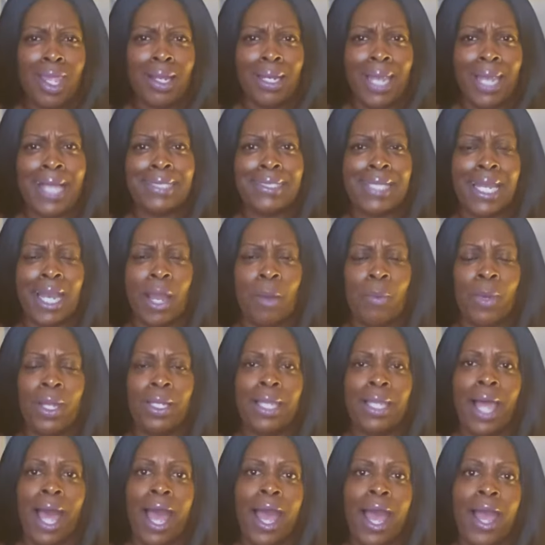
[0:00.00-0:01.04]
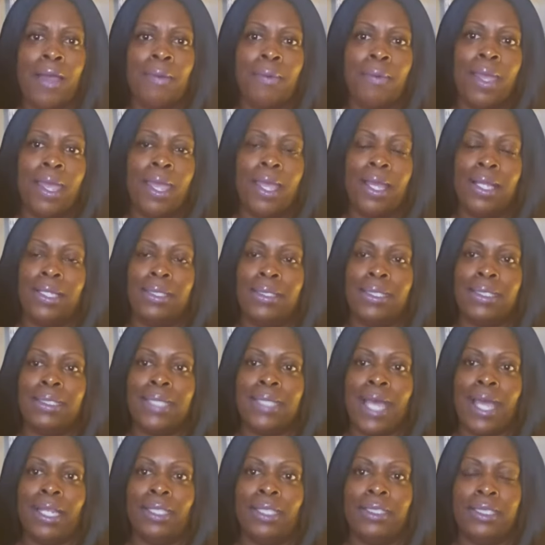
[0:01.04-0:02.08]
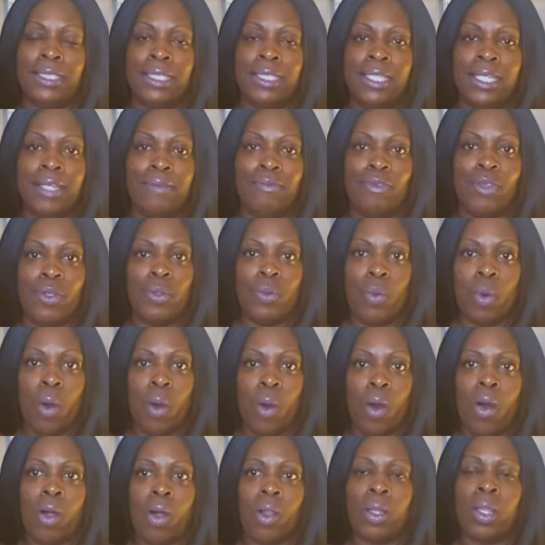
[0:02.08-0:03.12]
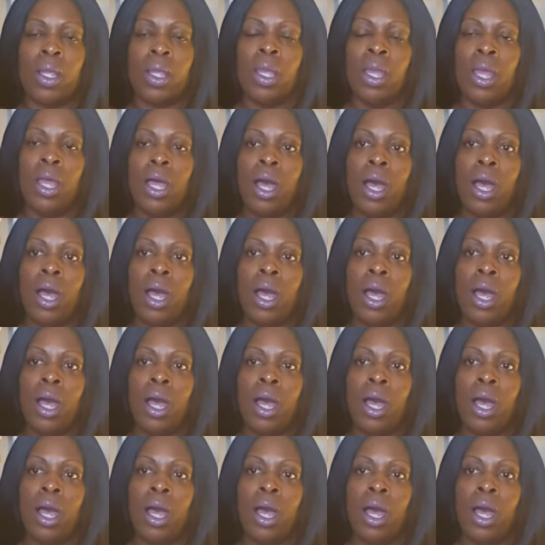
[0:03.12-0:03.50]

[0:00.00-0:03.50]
last night I went live and decided to give you all,